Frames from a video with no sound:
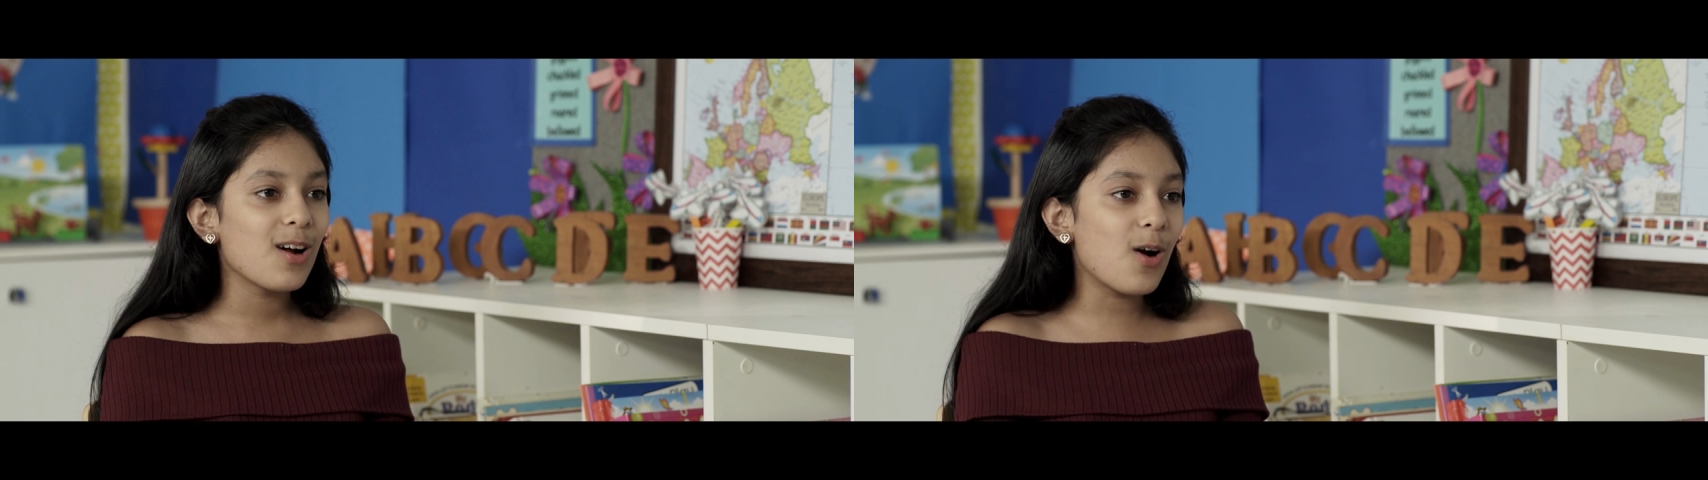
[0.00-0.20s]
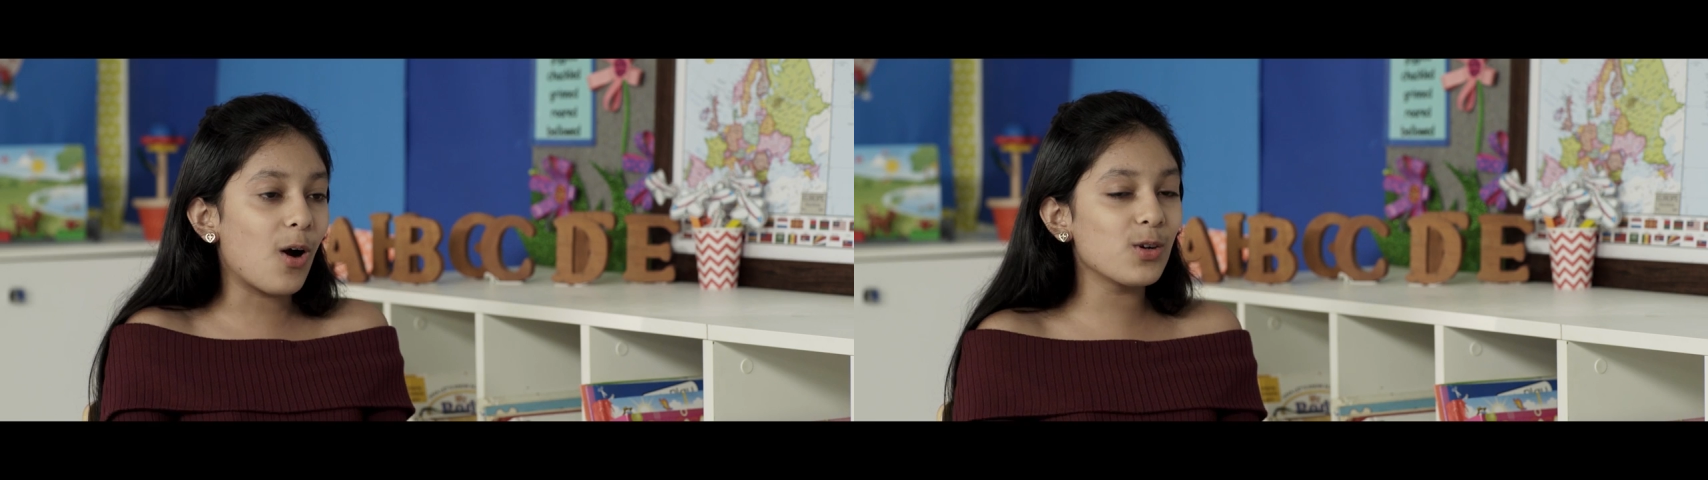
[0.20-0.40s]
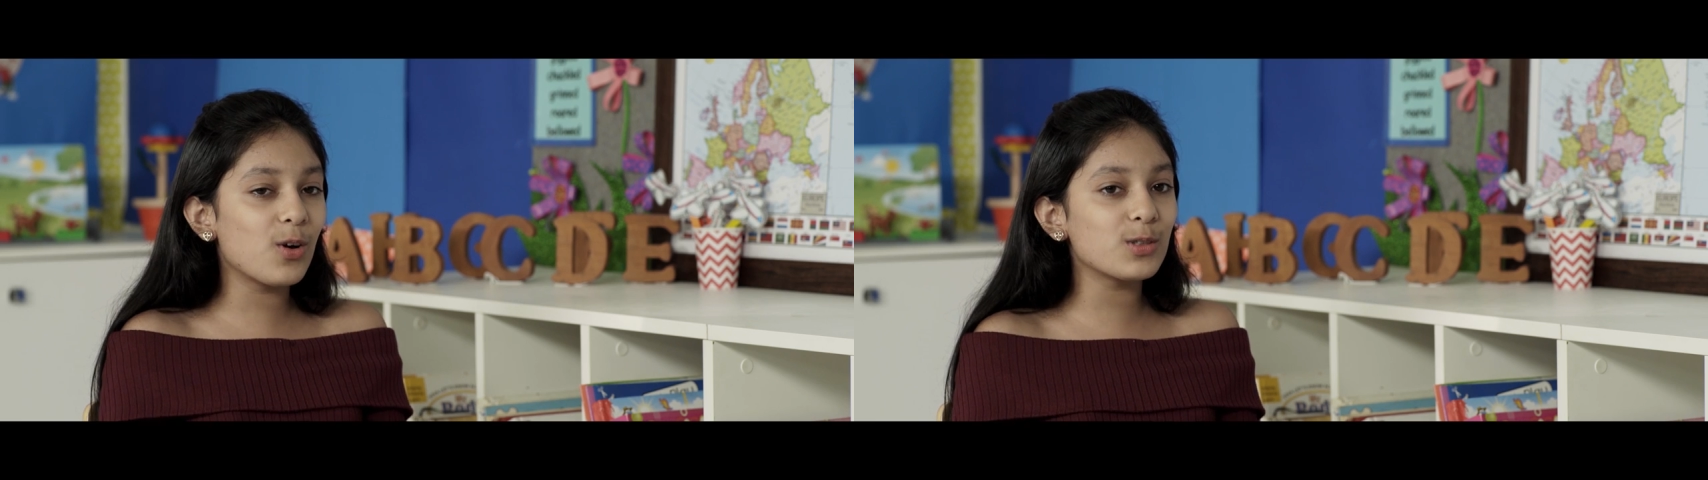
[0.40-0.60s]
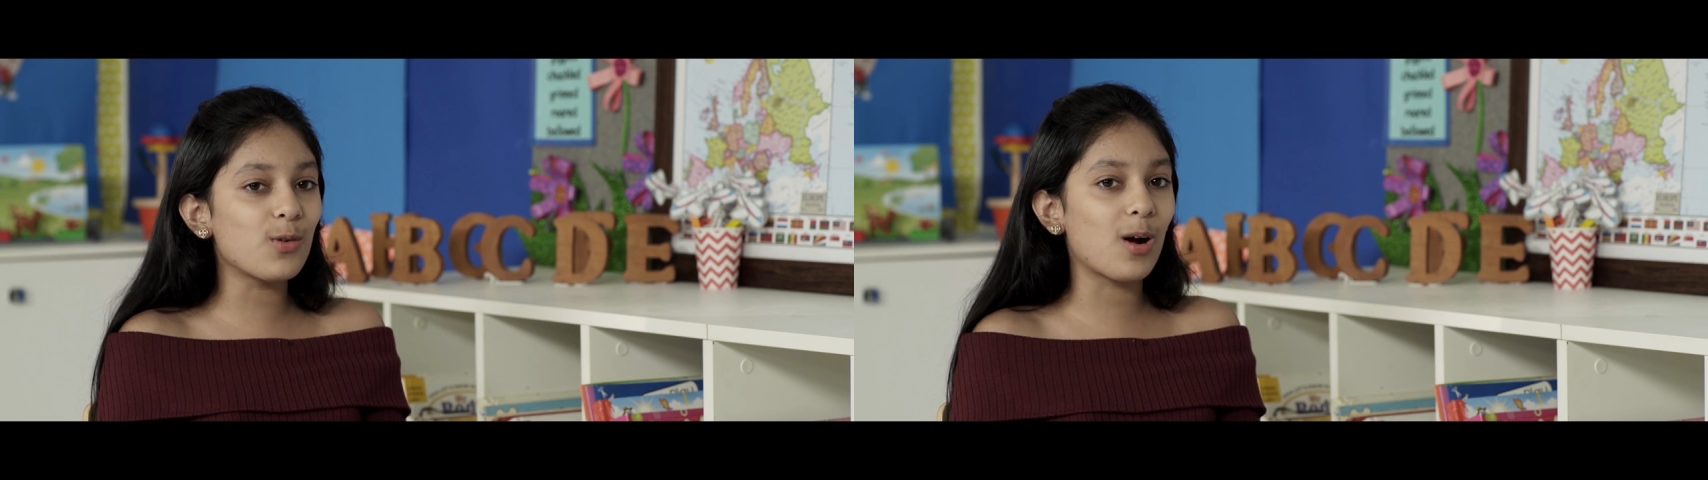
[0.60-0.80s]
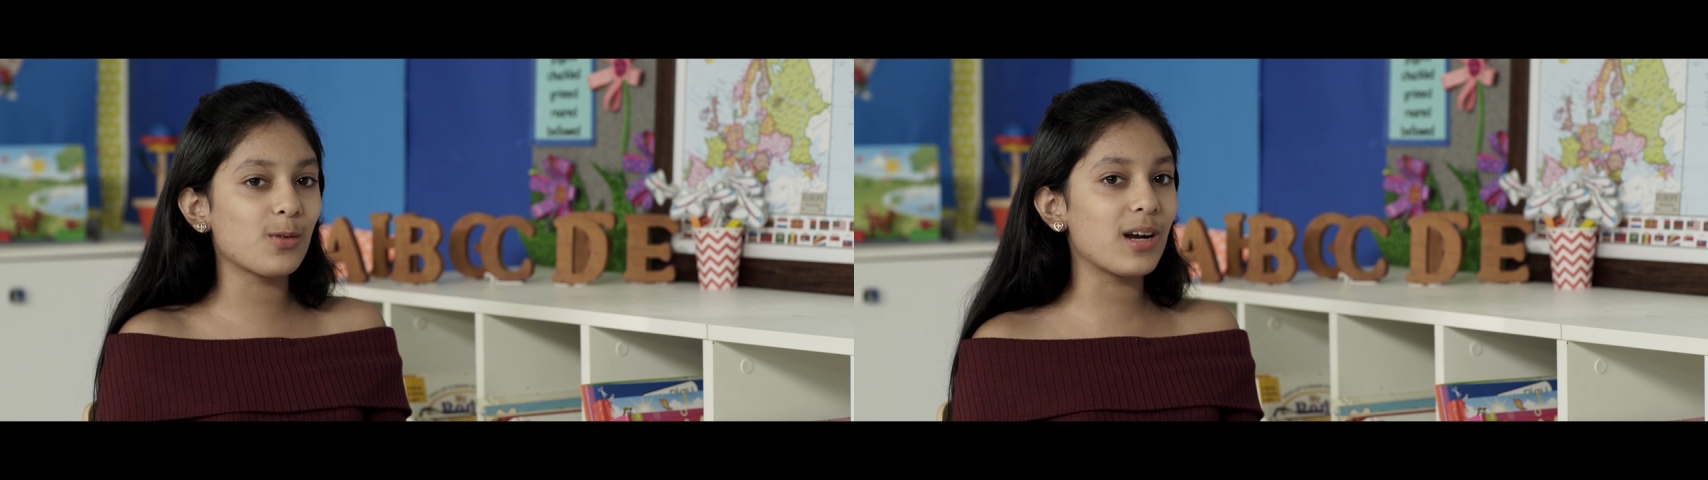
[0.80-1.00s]
God knows
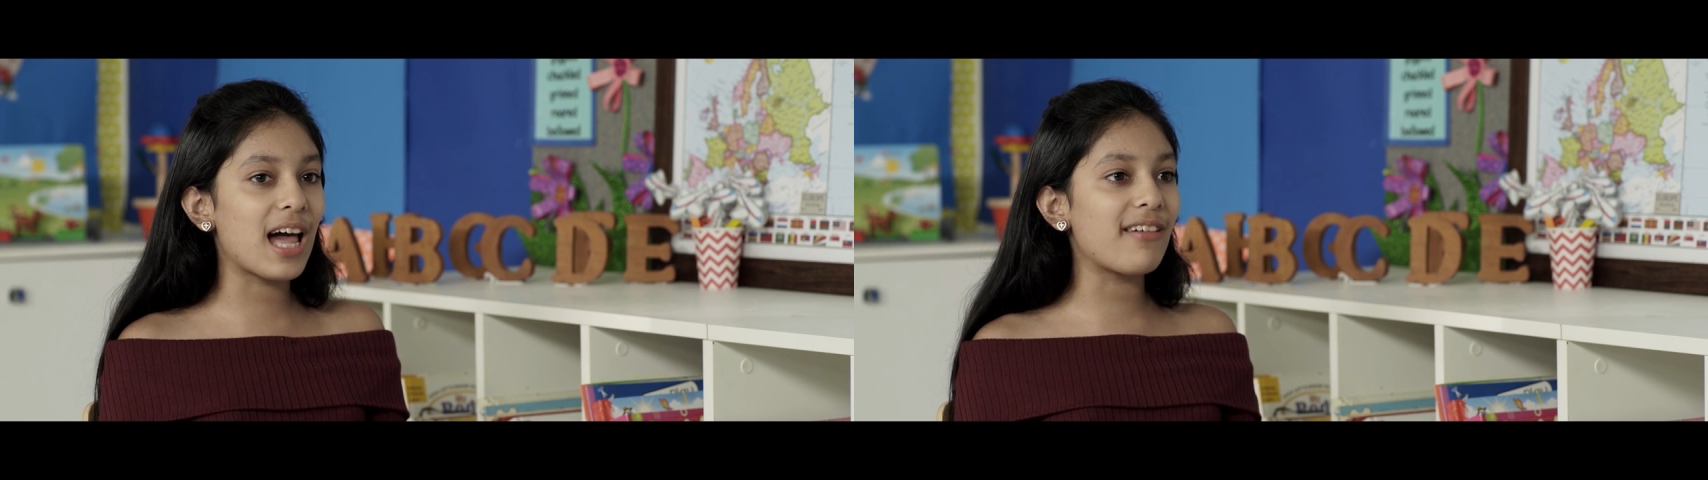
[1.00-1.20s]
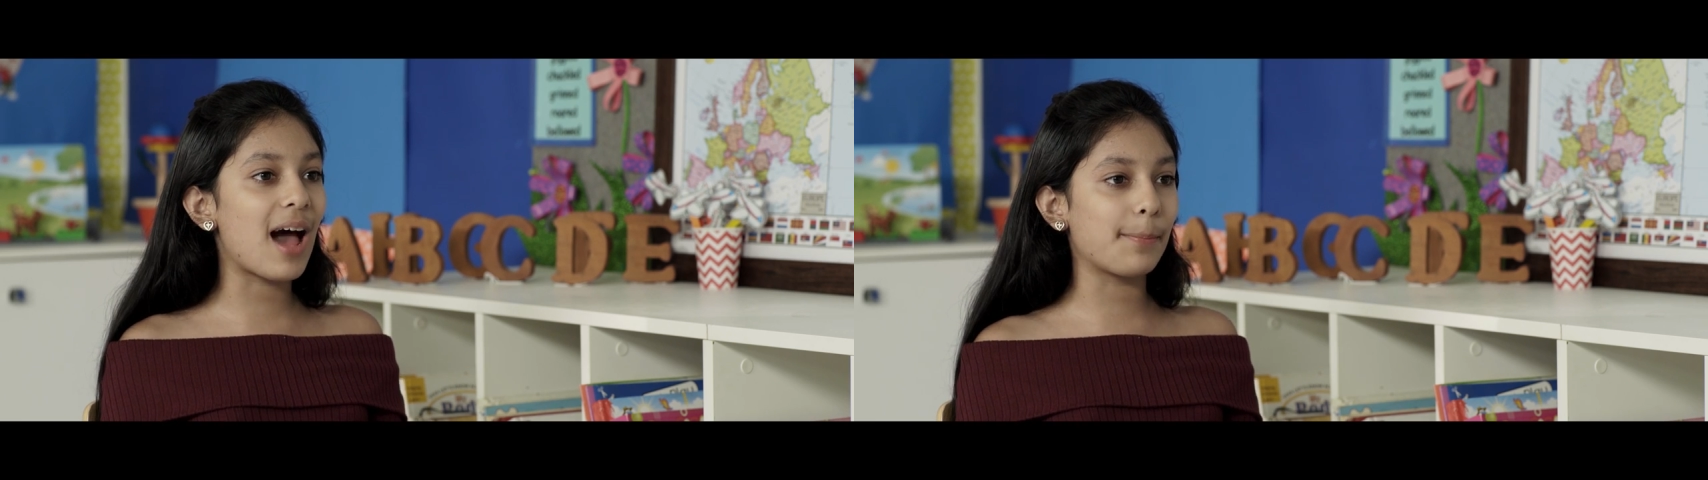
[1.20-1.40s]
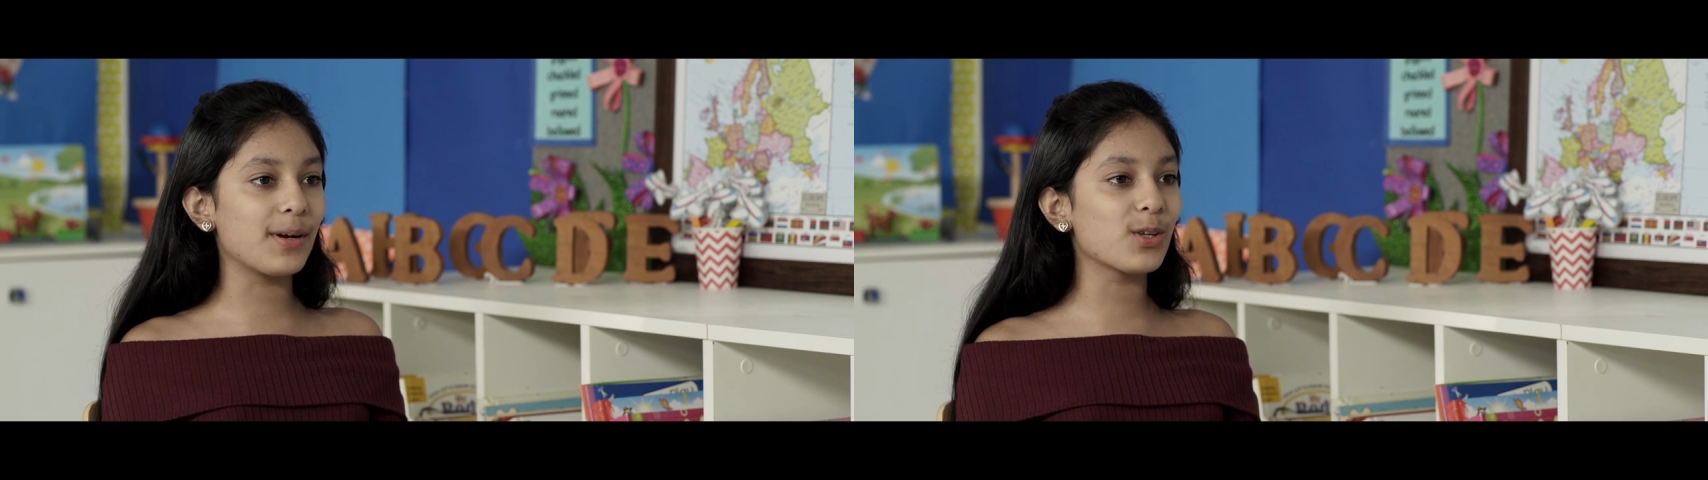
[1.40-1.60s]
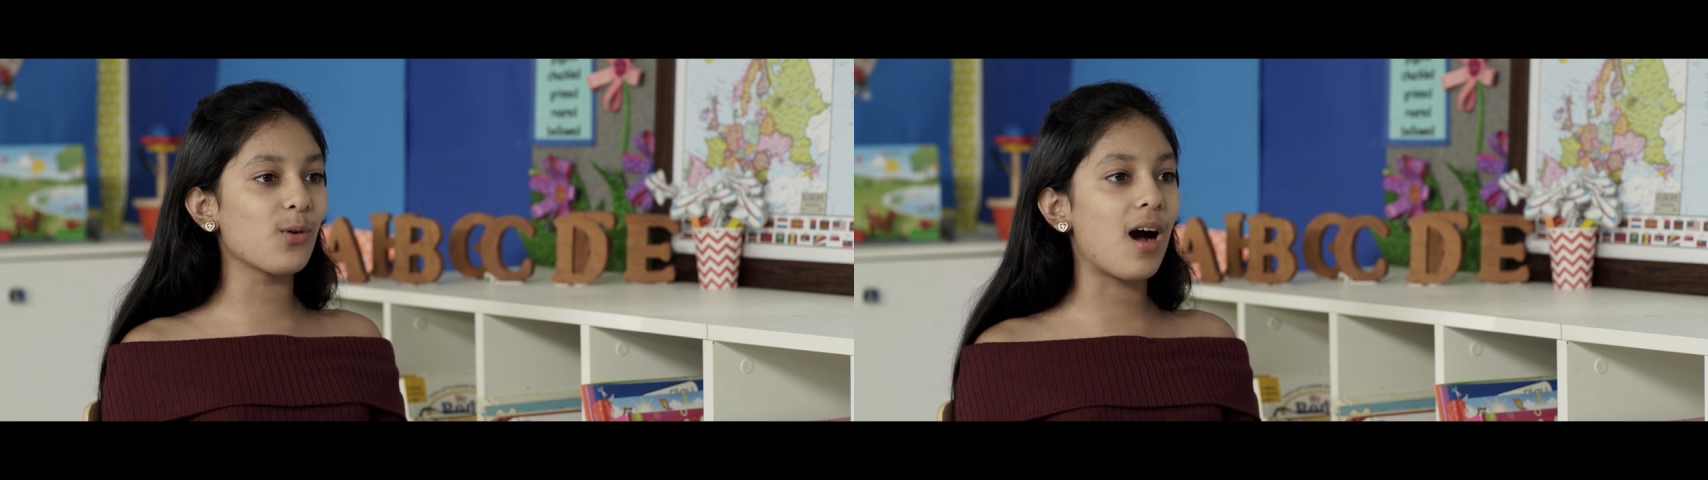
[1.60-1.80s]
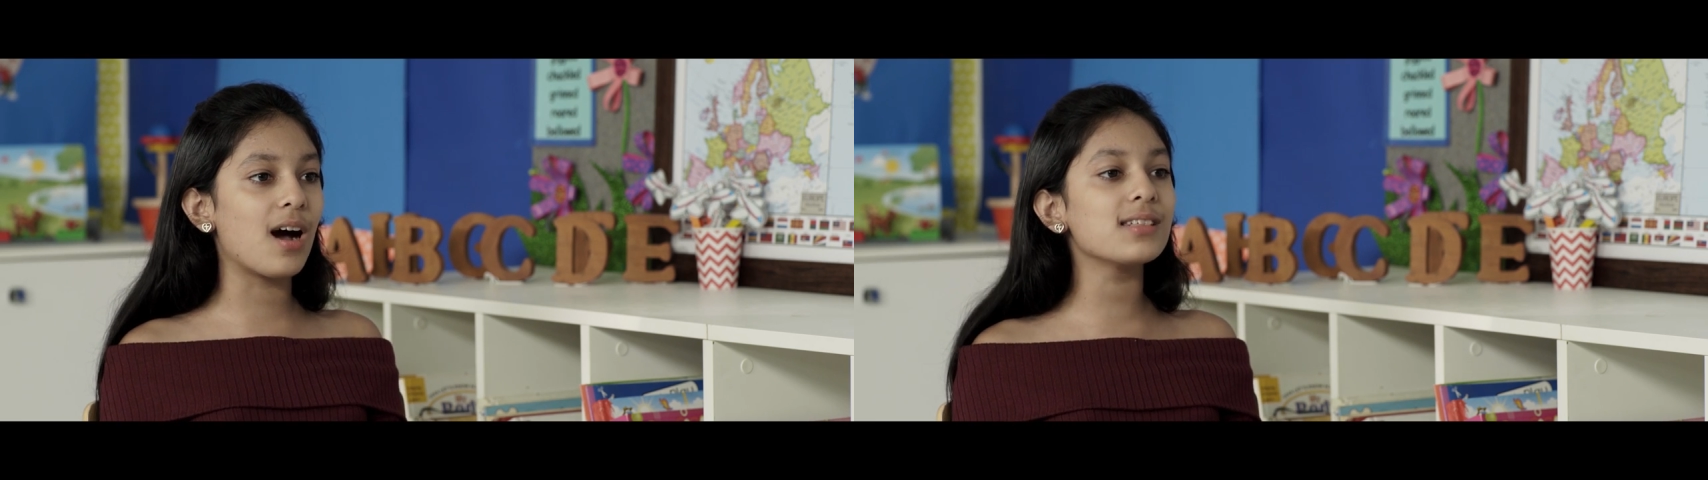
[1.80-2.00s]
what would have happened
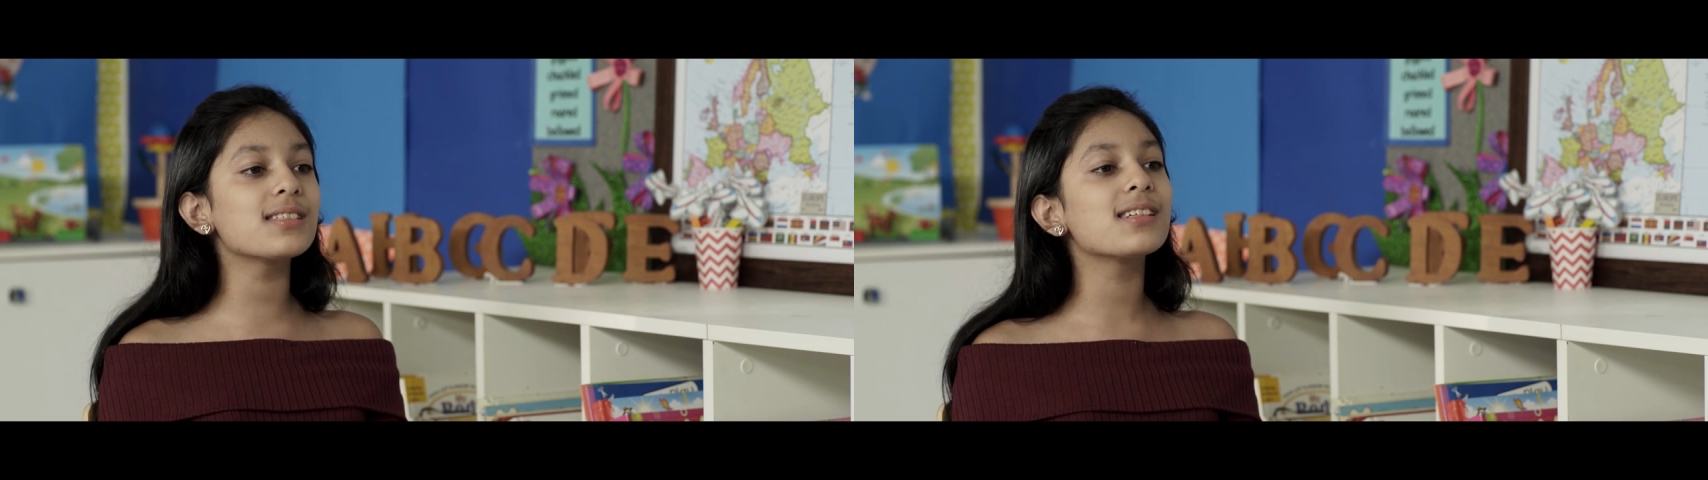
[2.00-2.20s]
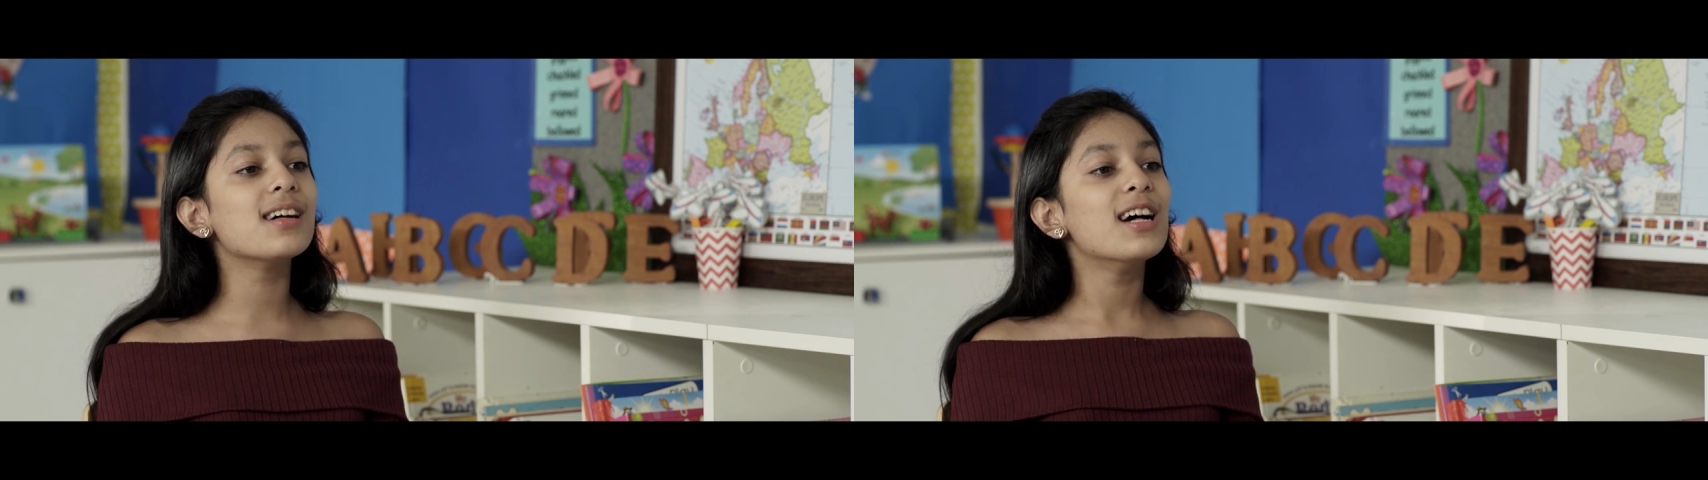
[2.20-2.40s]
to us.